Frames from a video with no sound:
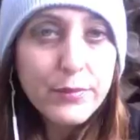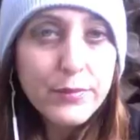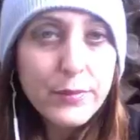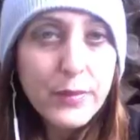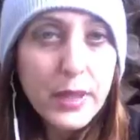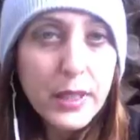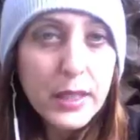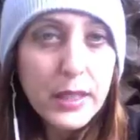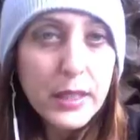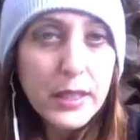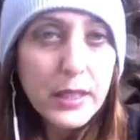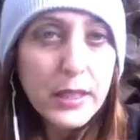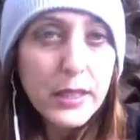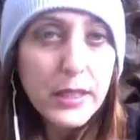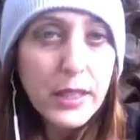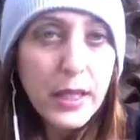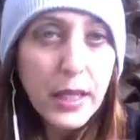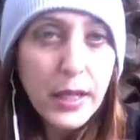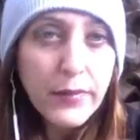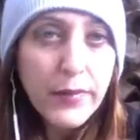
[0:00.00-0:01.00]
like
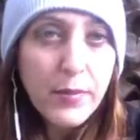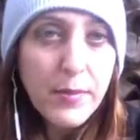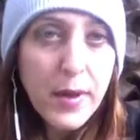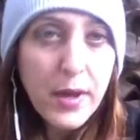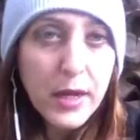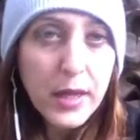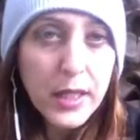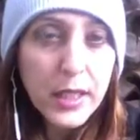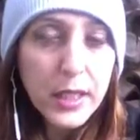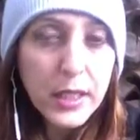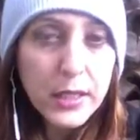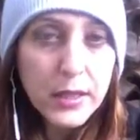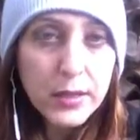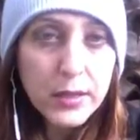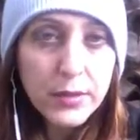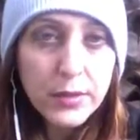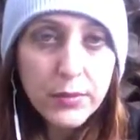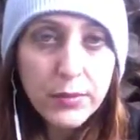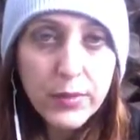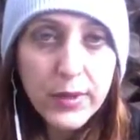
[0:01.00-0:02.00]
Native
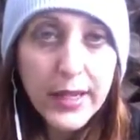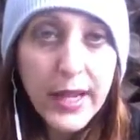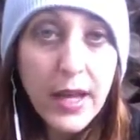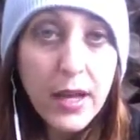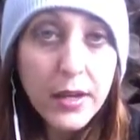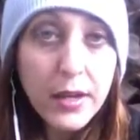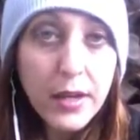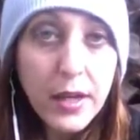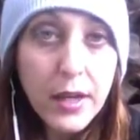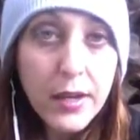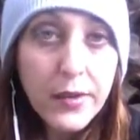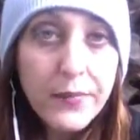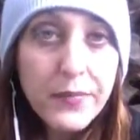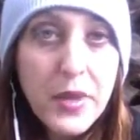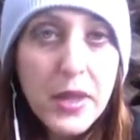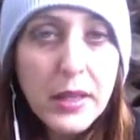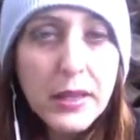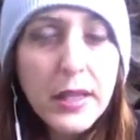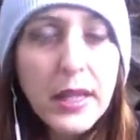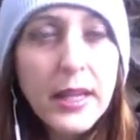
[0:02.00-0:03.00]
American regalia,
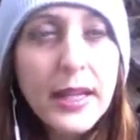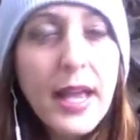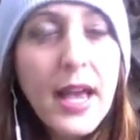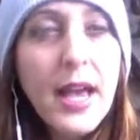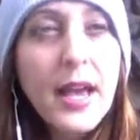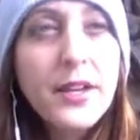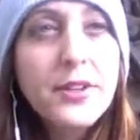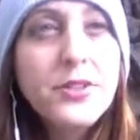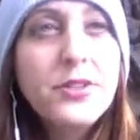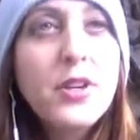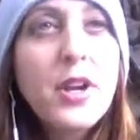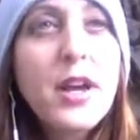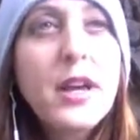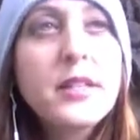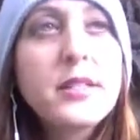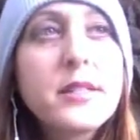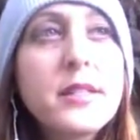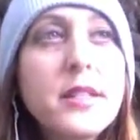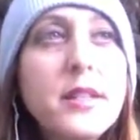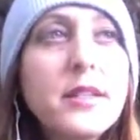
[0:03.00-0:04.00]
like a
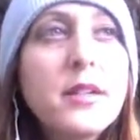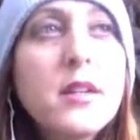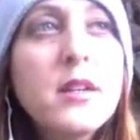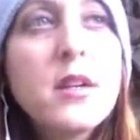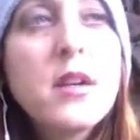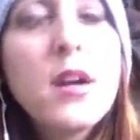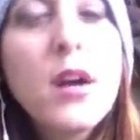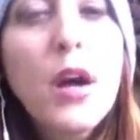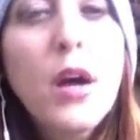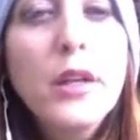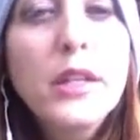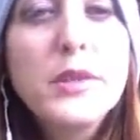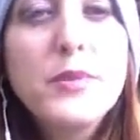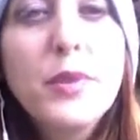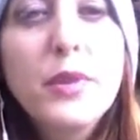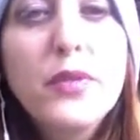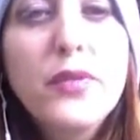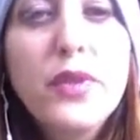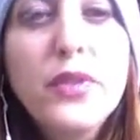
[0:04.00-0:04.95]
headdress and all these beautiful